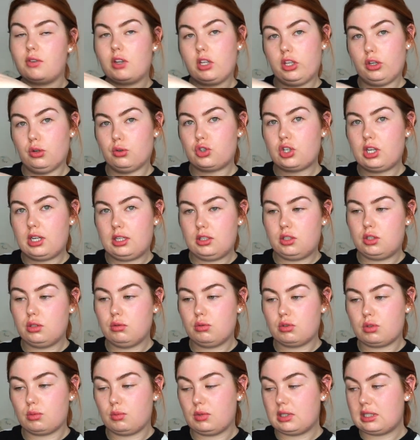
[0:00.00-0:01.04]
and you're trying to do
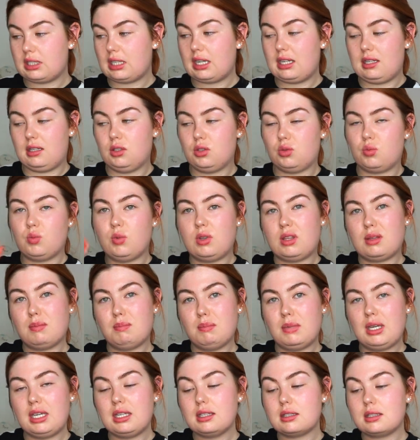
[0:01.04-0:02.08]
someone's hands with a
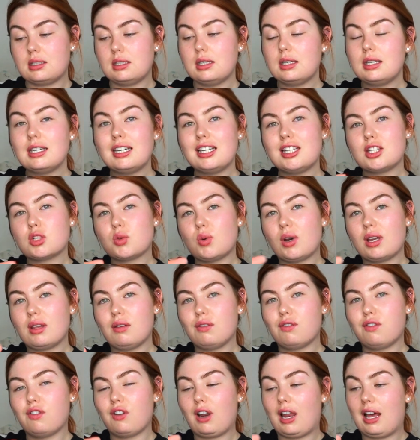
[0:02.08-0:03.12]
mitt, it's quite
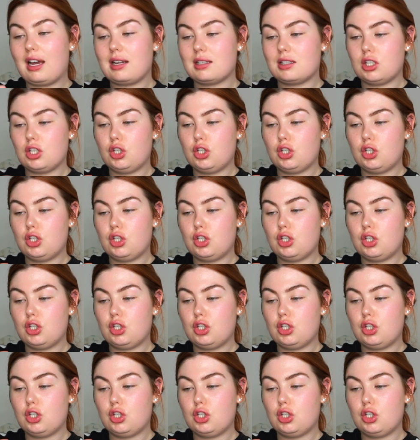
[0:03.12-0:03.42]
flat.